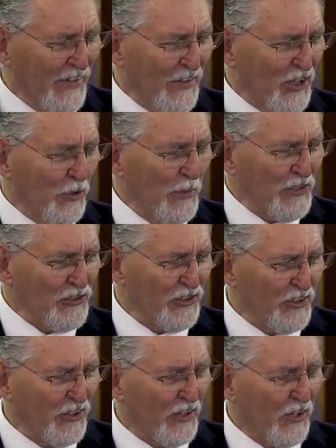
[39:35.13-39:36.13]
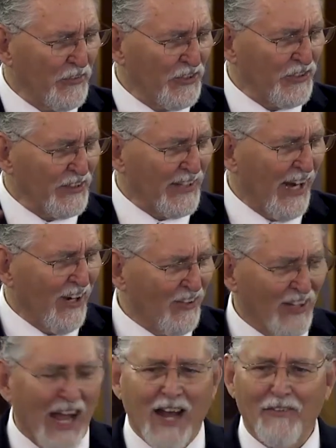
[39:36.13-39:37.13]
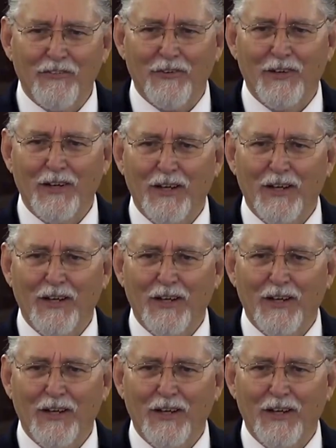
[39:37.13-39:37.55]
the commission of his entire life,